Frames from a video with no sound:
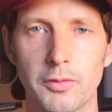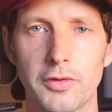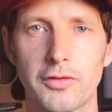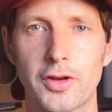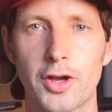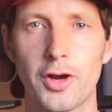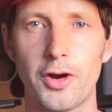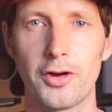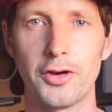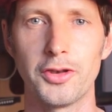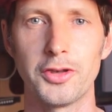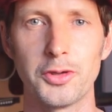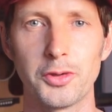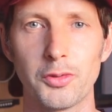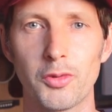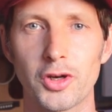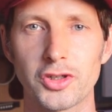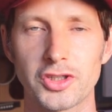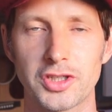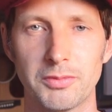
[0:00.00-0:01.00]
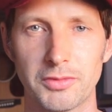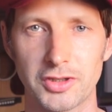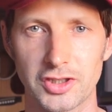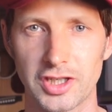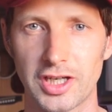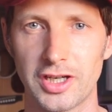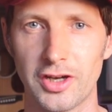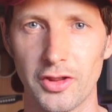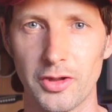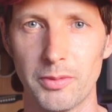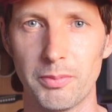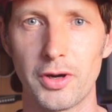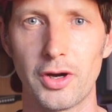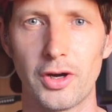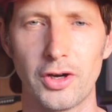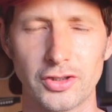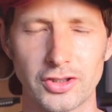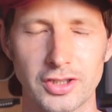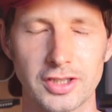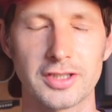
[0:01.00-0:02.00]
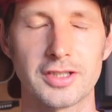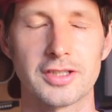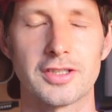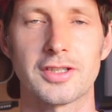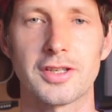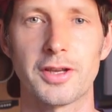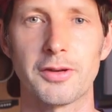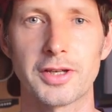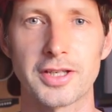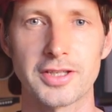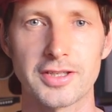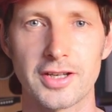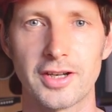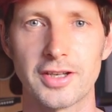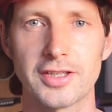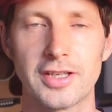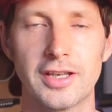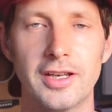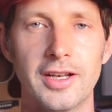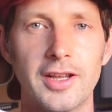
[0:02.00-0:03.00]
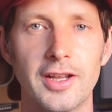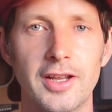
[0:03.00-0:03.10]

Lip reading: We've got a new washing machine on the barge. It's so exciting.